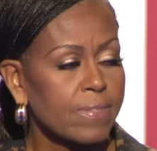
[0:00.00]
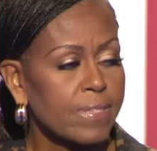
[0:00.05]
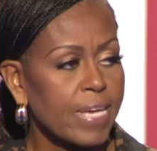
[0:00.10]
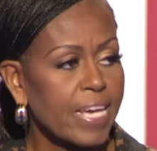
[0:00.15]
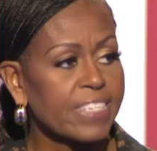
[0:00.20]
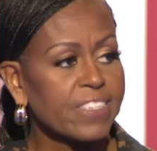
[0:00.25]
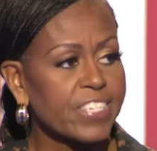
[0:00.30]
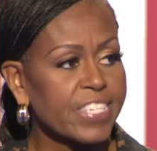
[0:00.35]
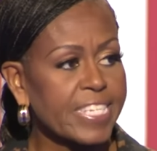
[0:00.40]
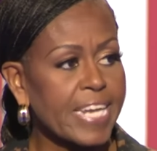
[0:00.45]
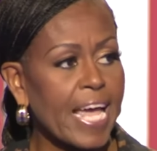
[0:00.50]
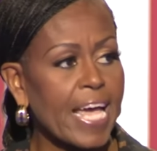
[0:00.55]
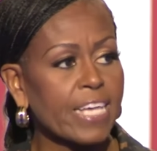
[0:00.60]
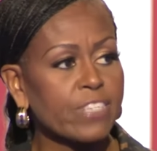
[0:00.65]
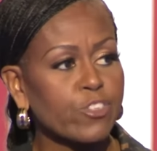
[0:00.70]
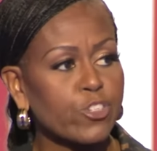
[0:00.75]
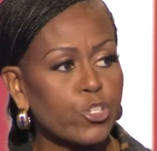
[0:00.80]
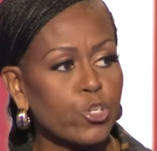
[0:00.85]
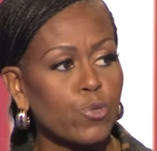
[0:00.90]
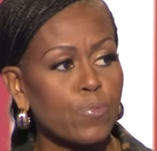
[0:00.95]
Instead,
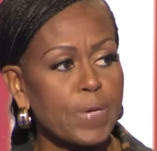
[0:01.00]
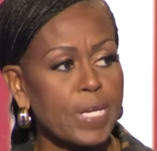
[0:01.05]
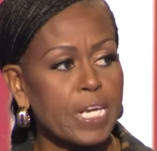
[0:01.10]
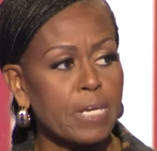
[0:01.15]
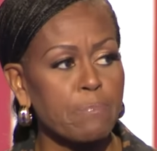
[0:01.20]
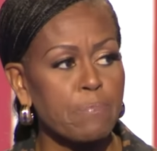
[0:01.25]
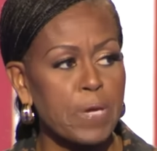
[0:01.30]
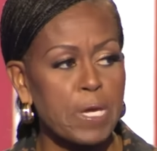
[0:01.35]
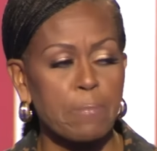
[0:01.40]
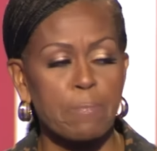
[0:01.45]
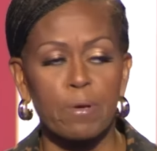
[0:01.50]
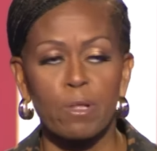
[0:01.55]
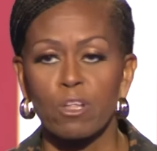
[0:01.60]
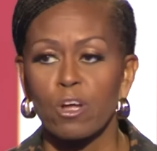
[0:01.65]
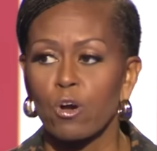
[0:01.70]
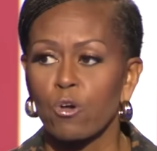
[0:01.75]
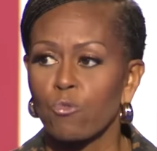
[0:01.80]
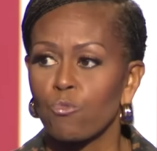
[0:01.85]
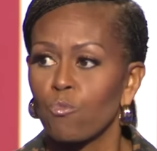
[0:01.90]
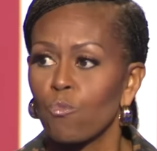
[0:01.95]
too many people
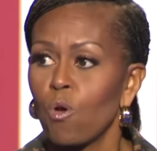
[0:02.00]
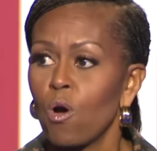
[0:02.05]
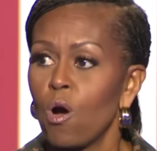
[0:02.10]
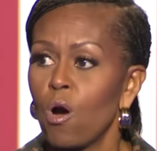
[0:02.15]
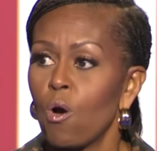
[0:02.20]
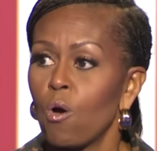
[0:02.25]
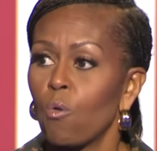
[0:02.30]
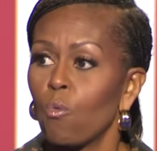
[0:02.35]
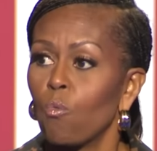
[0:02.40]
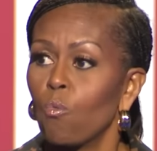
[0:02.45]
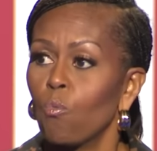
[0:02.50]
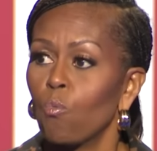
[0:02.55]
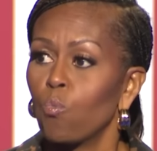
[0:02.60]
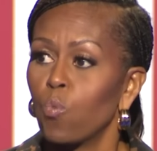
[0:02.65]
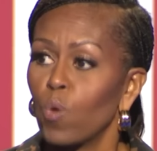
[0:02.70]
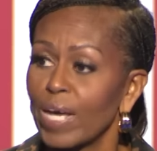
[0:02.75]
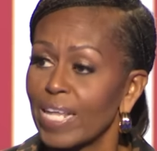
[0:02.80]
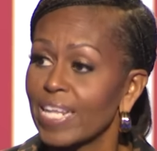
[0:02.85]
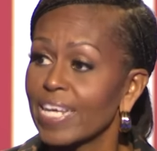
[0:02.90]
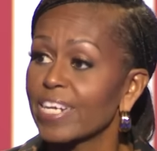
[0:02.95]
are
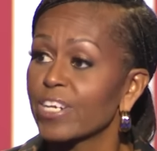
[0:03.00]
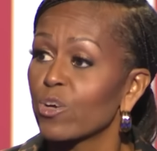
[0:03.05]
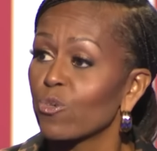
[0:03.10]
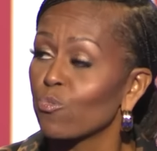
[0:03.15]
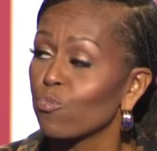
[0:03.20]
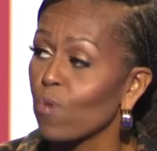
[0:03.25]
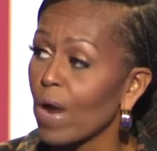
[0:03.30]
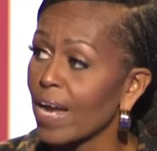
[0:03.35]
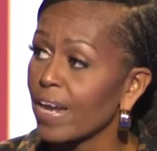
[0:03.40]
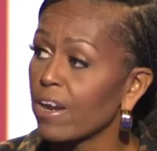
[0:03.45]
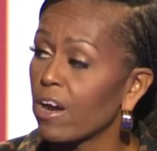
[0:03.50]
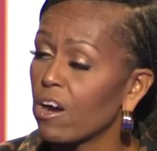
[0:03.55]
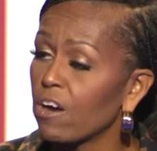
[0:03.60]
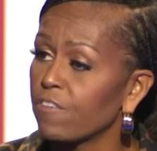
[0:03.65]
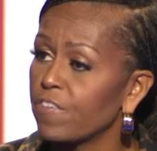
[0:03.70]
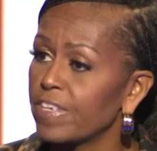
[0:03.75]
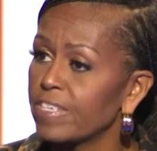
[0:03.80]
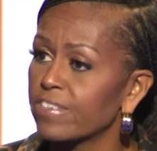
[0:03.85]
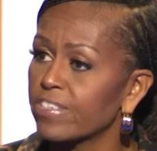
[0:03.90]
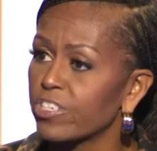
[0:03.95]
willing to write off
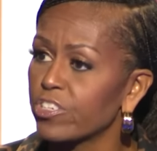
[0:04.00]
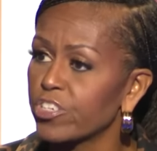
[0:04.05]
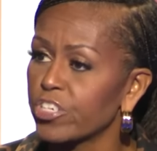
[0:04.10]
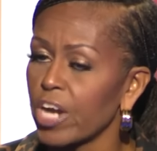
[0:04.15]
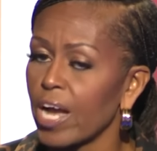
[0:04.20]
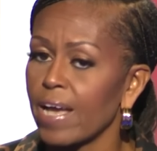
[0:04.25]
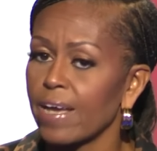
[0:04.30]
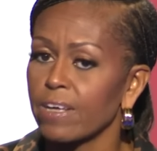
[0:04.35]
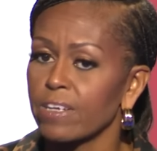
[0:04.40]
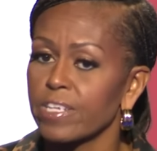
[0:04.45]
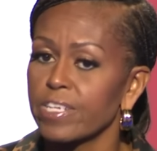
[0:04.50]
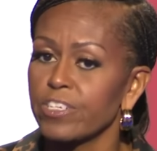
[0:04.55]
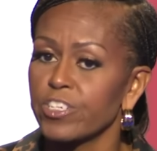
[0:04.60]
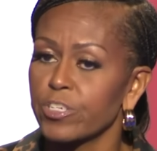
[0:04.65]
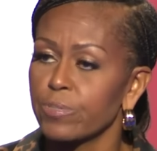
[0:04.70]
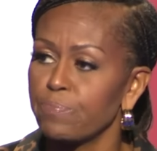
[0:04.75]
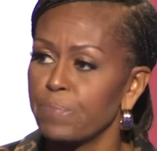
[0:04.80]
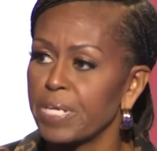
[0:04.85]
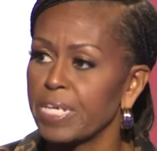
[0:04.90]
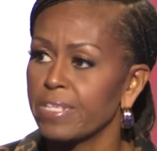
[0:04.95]
his
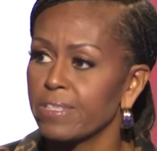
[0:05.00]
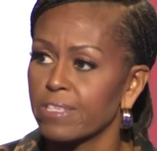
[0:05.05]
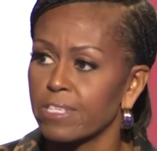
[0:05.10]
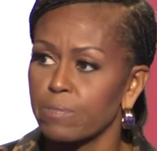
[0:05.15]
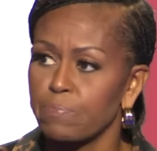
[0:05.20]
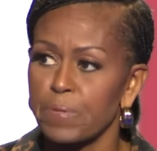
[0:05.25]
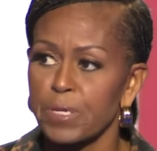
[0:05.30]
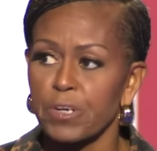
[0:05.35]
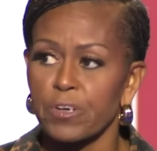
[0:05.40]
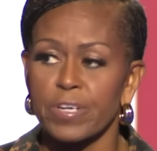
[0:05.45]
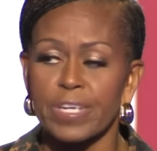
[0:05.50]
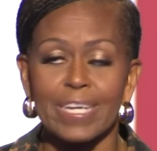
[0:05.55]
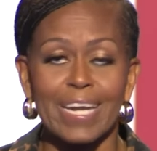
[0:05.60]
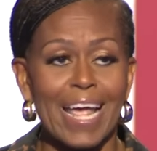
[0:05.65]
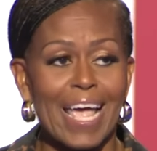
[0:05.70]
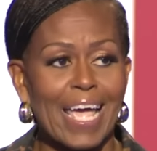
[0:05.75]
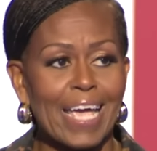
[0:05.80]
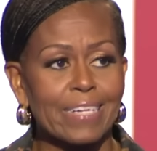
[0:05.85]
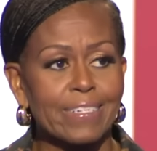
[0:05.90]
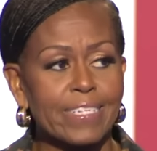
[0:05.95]
childish, mean-spirited
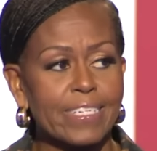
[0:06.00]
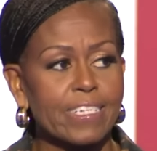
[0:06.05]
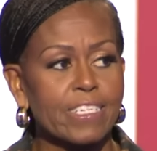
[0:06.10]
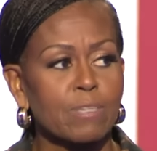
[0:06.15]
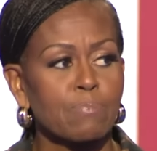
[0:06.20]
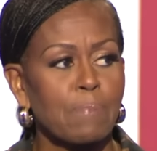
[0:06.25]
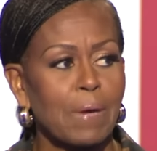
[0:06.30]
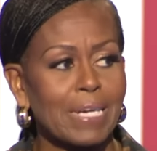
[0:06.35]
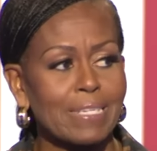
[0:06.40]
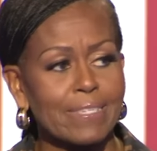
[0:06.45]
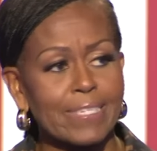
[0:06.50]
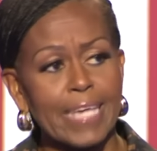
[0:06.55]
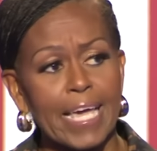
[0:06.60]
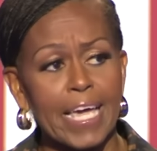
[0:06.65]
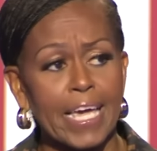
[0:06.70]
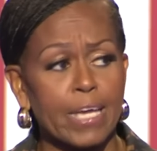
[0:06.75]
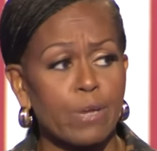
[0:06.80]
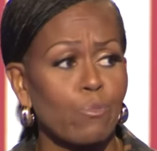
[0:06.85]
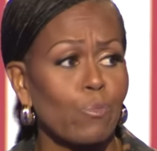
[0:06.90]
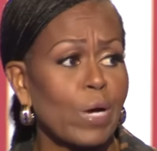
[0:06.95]
antics by
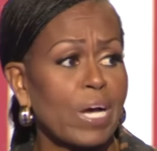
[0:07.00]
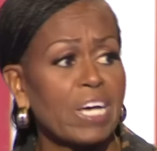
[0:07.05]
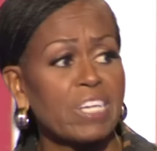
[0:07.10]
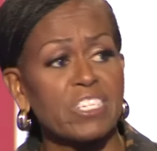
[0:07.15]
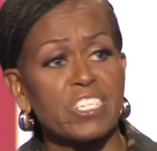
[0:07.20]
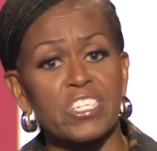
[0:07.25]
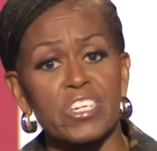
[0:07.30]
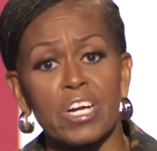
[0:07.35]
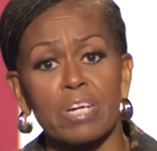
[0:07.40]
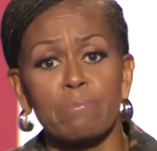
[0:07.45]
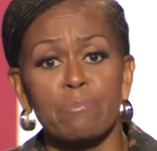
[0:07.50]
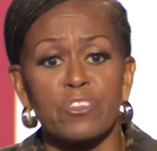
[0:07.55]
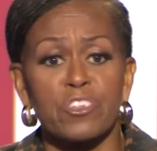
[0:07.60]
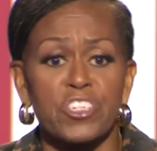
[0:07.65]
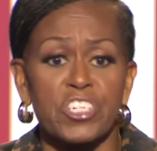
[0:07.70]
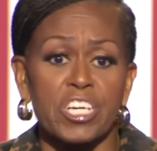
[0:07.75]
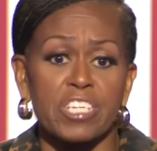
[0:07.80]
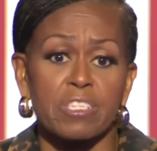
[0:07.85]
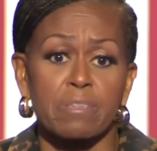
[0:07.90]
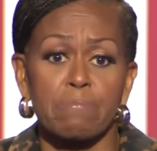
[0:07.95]
saying, well, Trump's
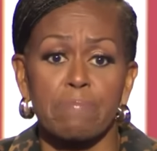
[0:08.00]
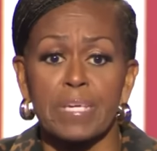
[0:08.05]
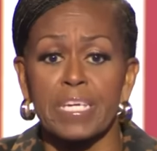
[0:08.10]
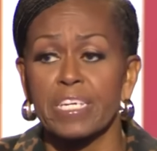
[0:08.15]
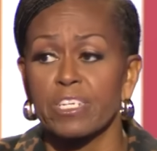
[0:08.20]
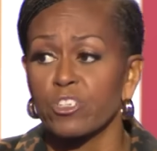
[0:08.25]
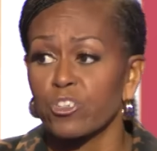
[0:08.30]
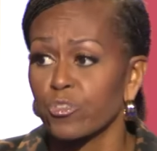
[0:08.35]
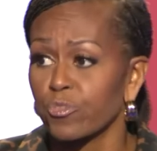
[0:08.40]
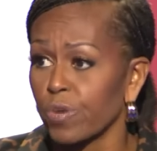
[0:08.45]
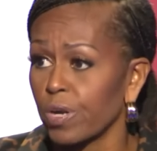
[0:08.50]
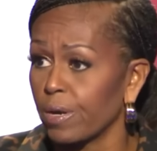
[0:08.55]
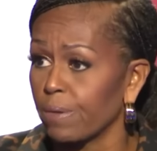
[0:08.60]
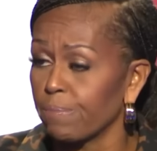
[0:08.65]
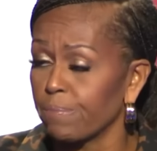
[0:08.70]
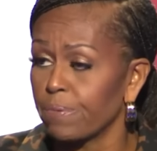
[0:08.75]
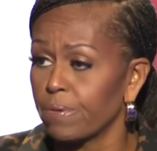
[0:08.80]
just being Trump.